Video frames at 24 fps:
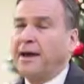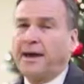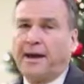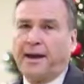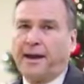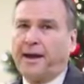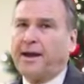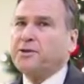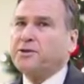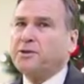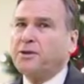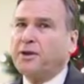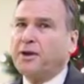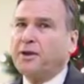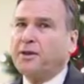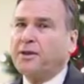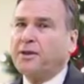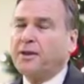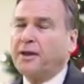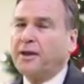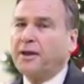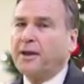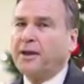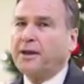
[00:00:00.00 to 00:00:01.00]
And I ask you to
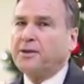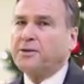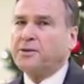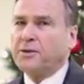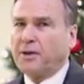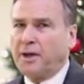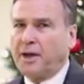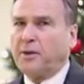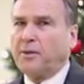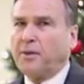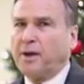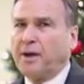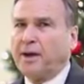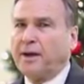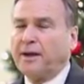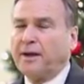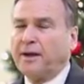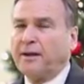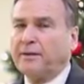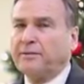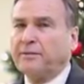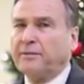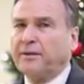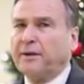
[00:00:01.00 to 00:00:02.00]
think as you get
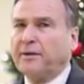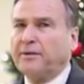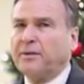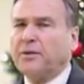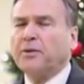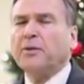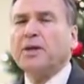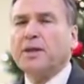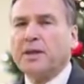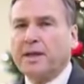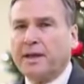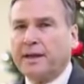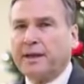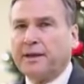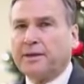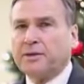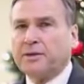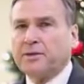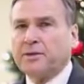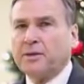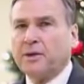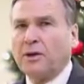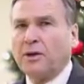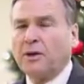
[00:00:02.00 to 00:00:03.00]
ready of three
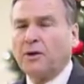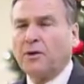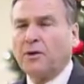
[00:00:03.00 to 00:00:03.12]
things.